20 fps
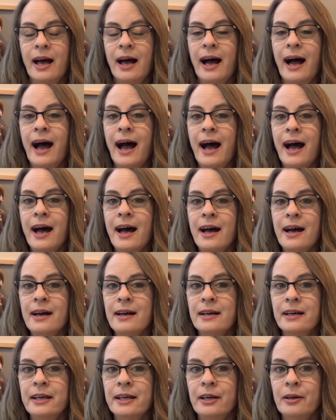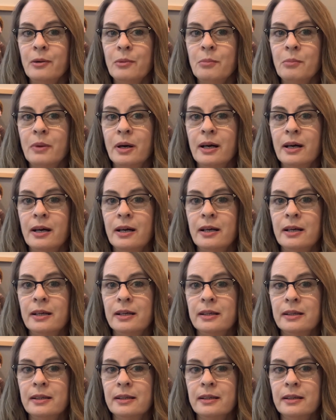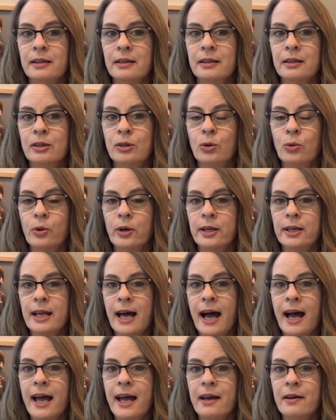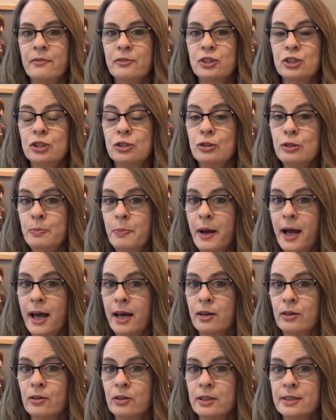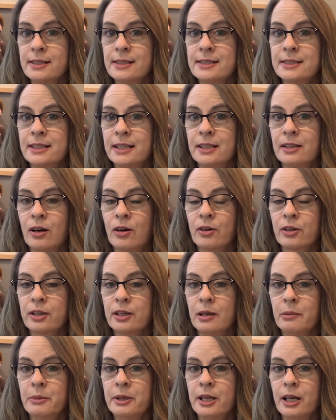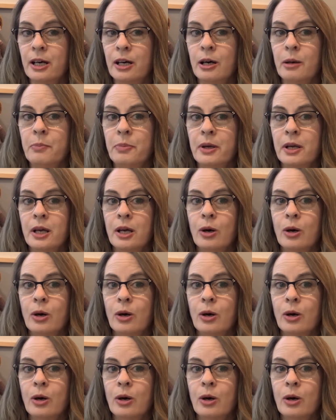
I am going, I have two patterns that are coming up.